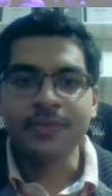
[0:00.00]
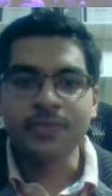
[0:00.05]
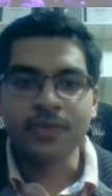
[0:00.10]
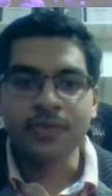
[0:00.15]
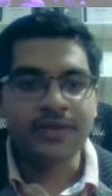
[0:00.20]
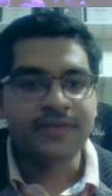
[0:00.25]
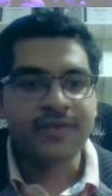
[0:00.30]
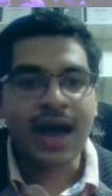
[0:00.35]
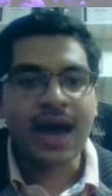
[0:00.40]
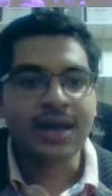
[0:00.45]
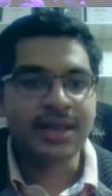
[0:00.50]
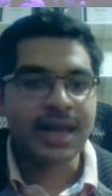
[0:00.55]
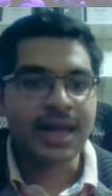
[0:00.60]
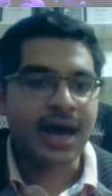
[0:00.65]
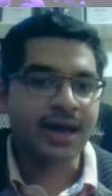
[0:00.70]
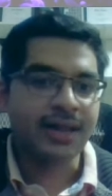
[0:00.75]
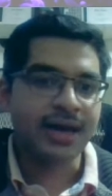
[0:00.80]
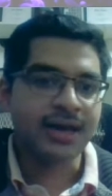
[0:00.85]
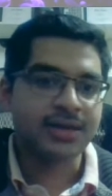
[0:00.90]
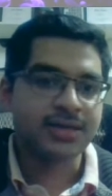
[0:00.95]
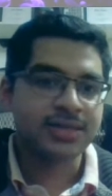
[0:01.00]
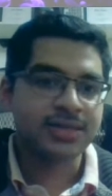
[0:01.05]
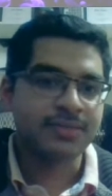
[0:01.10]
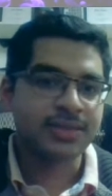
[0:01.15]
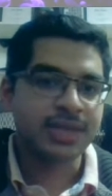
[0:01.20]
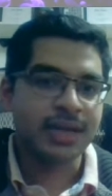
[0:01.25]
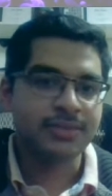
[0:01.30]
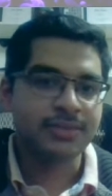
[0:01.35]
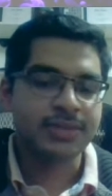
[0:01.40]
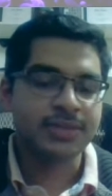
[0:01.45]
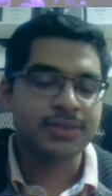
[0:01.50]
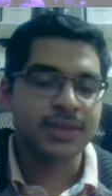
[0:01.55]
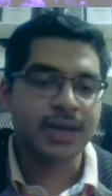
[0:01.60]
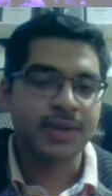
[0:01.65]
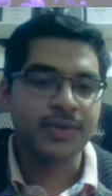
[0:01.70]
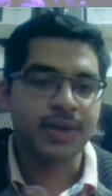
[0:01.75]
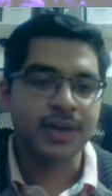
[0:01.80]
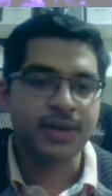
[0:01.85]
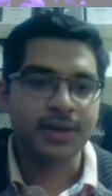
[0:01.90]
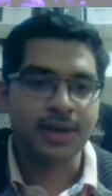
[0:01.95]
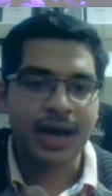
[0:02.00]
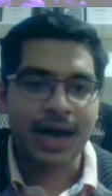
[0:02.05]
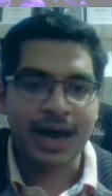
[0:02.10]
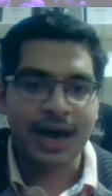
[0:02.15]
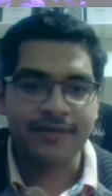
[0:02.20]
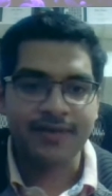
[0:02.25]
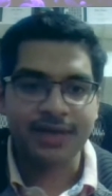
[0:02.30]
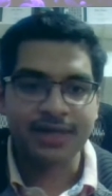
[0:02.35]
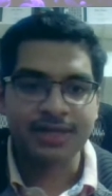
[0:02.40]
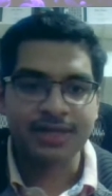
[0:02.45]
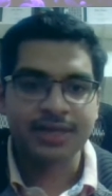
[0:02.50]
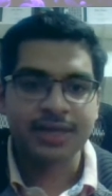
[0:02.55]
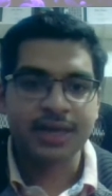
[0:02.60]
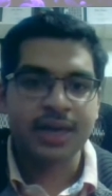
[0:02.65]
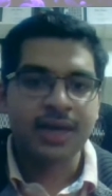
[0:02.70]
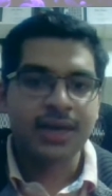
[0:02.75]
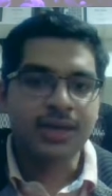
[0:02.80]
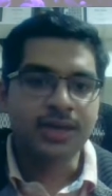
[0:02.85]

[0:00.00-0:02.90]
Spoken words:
We've had that, like sometimes like what you'll have is